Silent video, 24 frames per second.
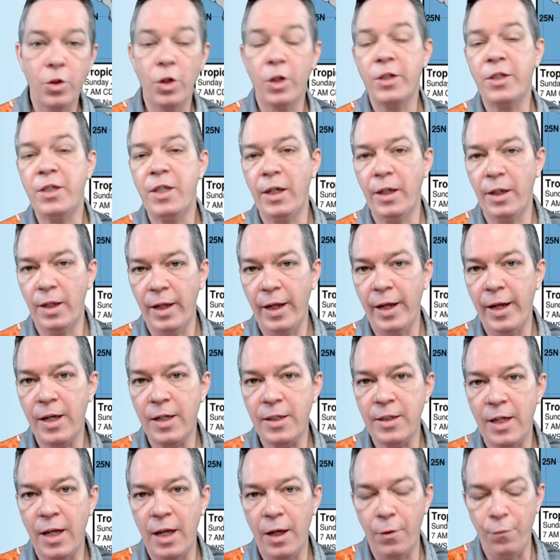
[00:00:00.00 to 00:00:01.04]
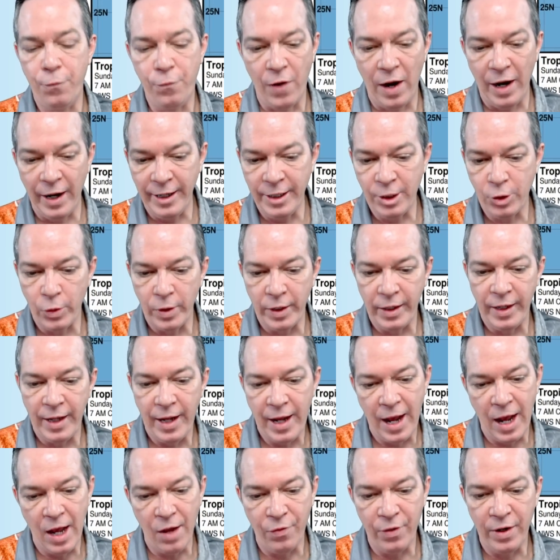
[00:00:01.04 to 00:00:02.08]
you can see the latest advisory. They
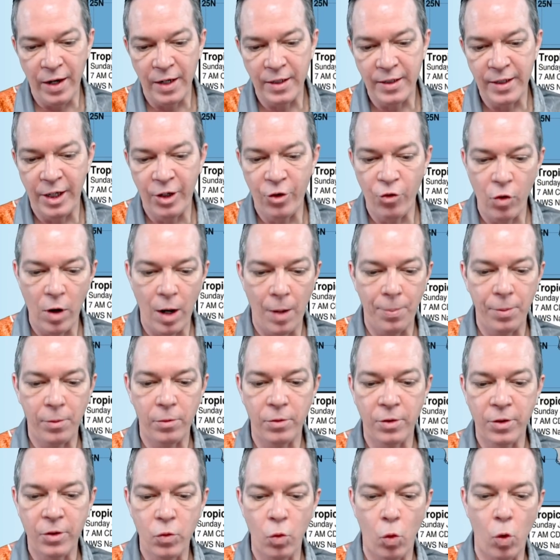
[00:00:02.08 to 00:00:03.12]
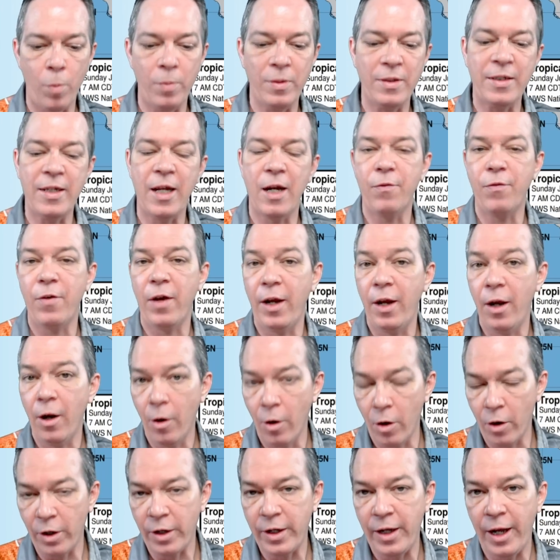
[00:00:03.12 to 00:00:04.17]
have it as a tropical storm instead of a
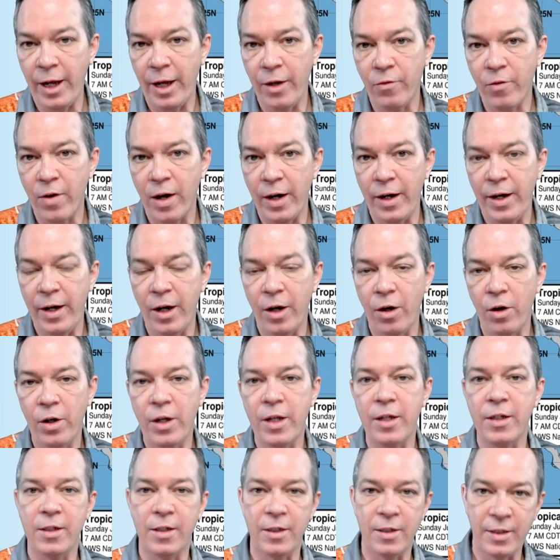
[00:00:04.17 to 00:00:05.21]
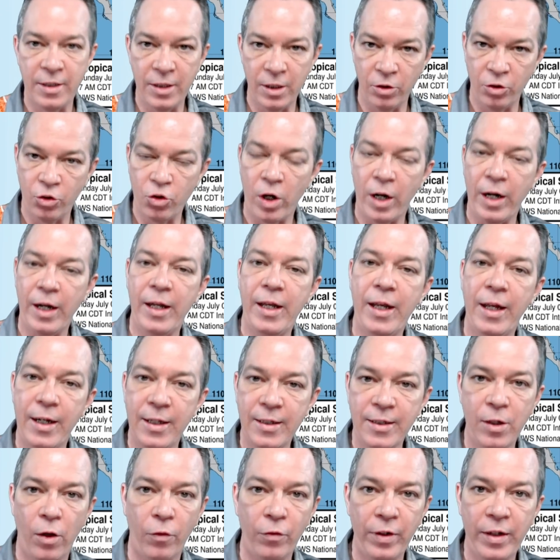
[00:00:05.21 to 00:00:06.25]
hurricane right here because it's still trying to get
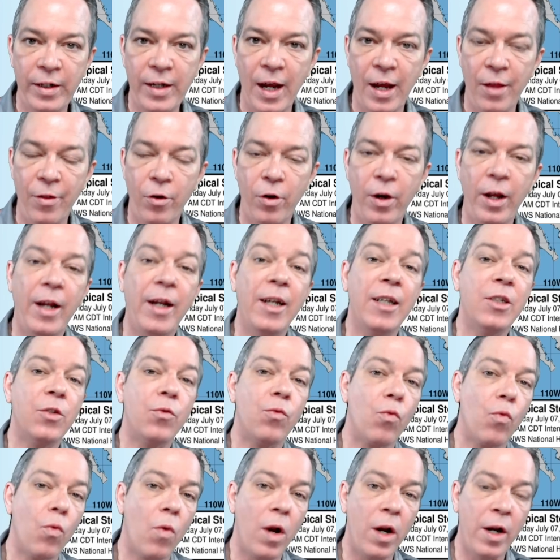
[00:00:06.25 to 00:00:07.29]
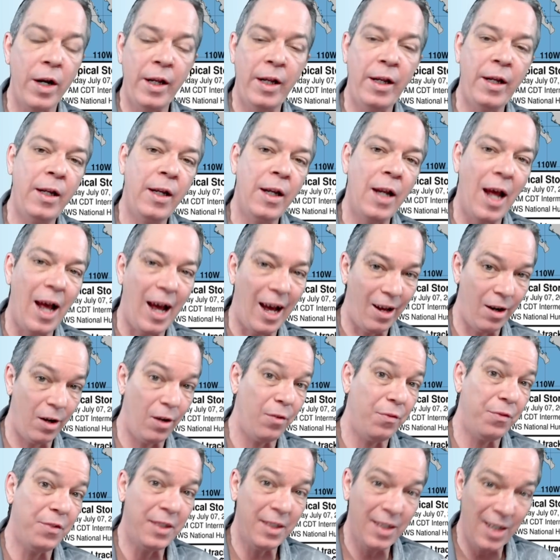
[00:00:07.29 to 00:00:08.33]
itself together and it's running out
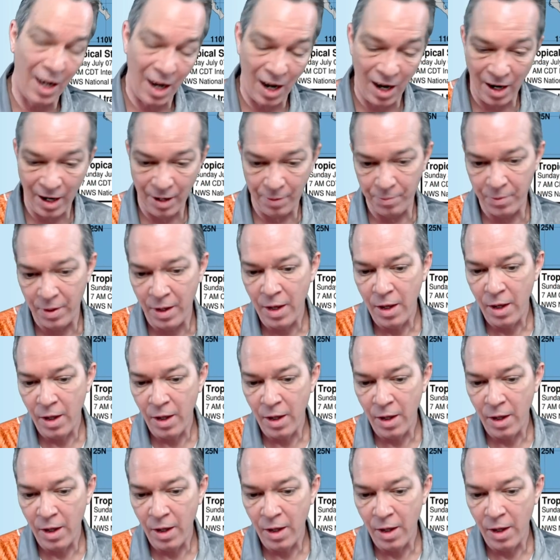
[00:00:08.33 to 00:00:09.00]
of time.